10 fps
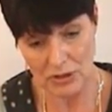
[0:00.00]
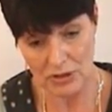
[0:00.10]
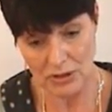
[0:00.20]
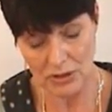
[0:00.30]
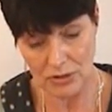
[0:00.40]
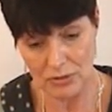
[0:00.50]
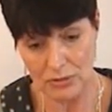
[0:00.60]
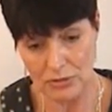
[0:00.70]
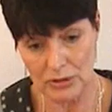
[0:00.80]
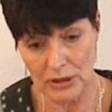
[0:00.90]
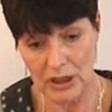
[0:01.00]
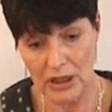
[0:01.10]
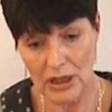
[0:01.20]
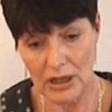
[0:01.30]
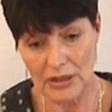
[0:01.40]
built onto the
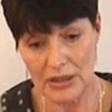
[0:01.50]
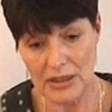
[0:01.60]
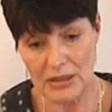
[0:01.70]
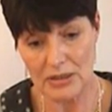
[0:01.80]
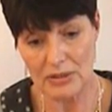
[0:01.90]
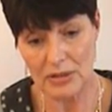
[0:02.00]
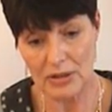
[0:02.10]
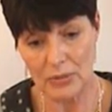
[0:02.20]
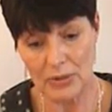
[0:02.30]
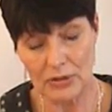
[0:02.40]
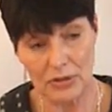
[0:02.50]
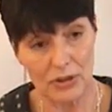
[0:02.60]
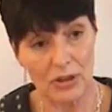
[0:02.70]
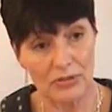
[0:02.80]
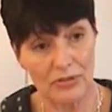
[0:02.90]
school and it's uh,
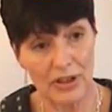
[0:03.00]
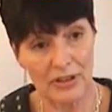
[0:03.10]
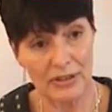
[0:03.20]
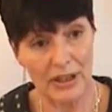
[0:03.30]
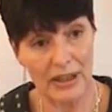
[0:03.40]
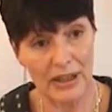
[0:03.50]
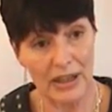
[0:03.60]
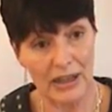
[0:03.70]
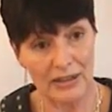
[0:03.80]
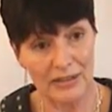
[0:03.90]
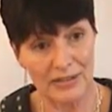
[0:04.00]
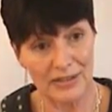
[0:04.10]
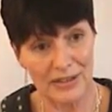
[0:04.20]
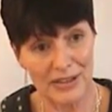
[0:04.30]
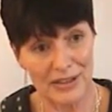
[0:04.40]
wheelchair friendly
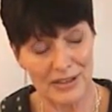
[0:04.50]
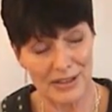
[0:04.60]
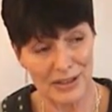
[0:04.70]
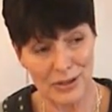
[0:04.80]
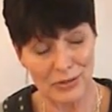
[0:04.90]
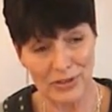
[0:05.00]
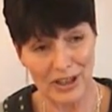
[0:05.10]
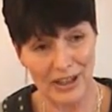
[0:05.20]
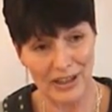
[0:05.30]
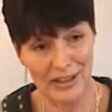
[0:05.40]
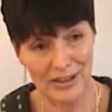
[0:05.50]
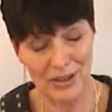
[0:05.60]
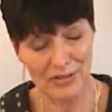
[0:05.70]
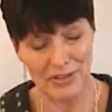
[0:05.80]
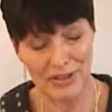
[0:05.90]
and it's, it's lovely.
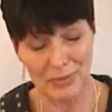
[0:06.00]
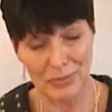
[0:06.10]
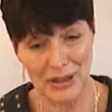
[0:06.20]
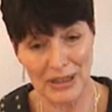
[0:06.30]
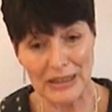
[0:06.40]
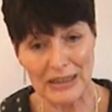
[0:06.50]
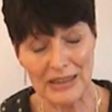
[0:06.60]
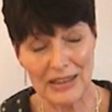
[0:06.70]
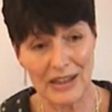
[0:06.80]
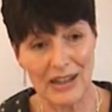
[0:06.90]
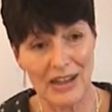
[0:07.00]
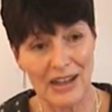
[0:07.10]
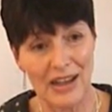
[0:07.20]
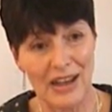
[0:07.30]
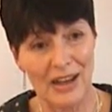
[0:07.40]
It's got everything we need.
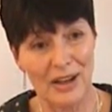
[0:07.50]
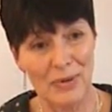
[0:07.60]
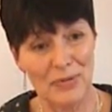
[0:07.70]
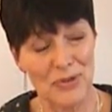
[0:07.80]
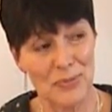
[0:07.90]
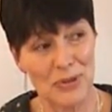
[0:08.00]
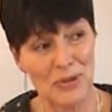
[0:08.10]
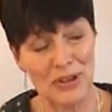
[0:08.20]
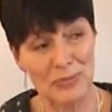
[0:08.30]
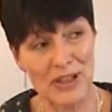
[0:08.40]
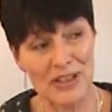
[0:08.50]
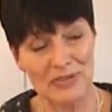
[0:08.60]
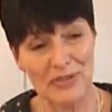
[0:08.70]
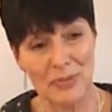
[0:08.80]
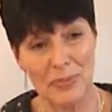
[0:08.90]
Um, I've just been
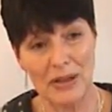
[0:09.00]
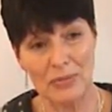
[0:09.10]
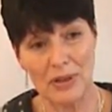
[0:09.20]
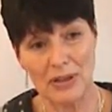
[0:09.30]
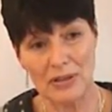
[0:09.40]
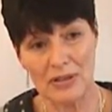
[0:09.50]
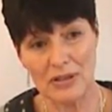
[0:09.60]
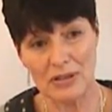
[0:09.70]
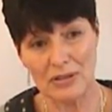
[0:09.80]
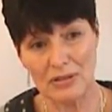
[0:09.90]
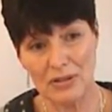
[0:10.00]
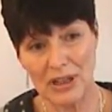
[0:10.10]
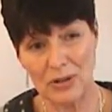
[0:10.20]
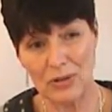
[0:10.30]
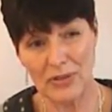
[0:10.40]
waiting for the bad weather
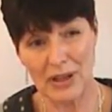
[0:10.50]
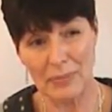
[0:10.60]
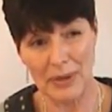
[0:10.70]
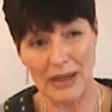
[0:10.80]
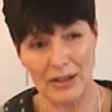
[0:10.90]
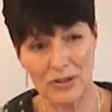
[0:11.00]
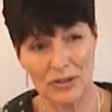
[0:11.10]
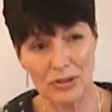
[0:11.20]
to get over that